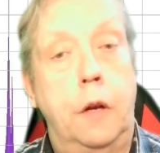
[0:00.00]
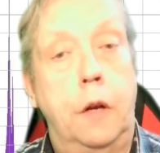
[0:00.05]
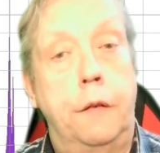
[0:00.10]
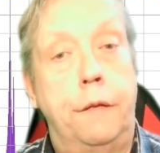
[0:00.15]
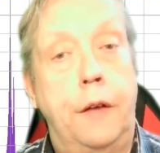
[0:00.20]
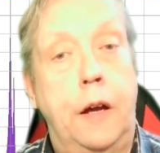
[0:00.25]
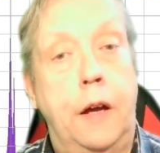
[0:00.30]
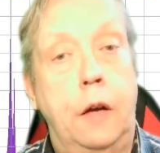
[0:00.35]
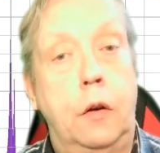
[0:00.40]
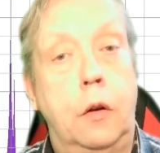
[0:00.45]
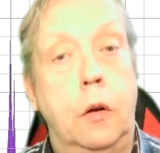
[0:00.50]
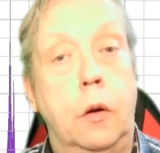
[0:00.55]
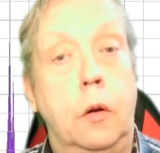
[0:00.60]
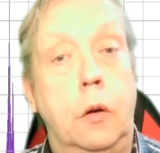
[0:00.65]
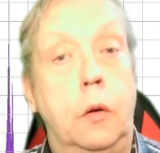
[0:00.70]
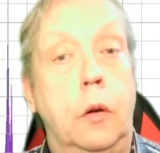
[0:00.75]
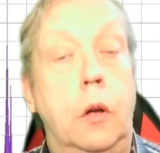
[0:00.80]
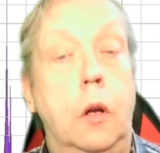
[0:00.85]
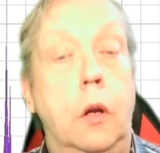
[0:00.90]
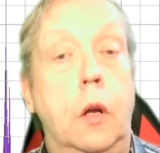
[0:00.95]
an effect
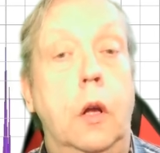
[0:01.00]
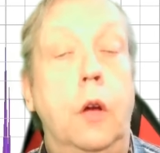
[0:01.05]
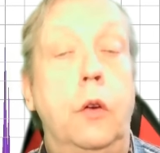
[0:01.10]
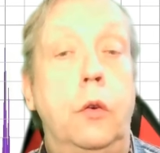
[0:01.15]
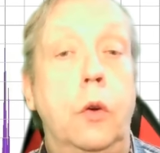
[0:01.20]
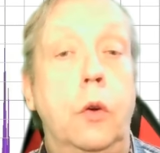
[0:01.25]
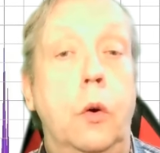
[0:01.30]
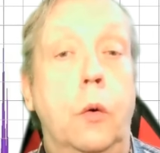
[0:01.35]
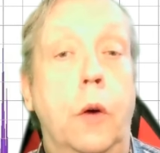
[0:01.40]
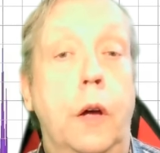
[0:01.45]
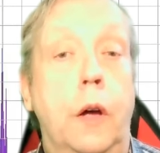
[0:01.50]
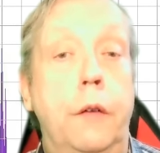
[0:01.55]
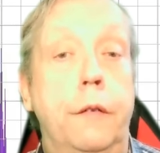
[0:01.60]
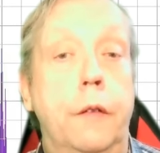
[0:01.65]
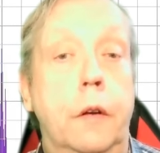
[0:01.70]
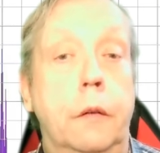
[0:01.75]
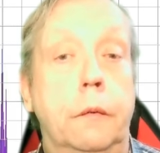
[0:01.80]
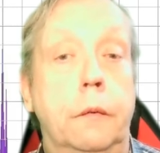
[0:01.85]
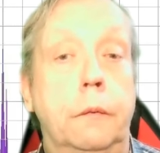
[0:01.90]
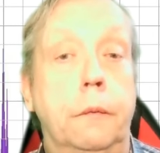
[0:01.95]
on shortwave,